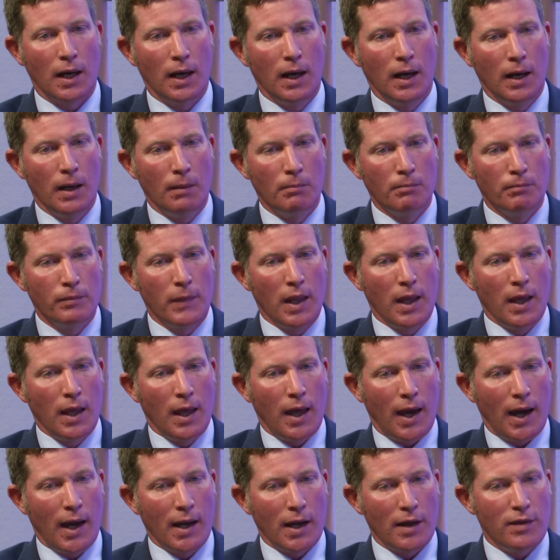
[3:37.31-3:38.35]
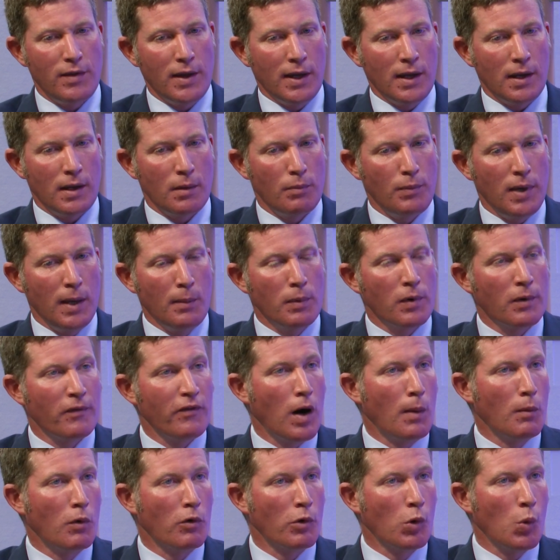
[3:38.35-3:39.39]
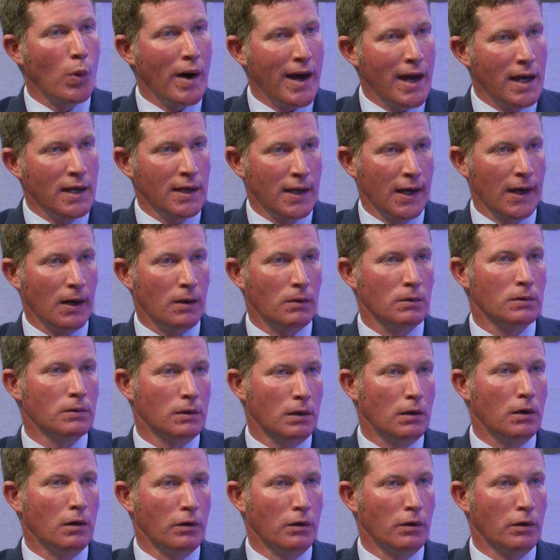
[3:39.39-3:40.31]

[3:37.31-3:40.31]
And I think people are far more aware now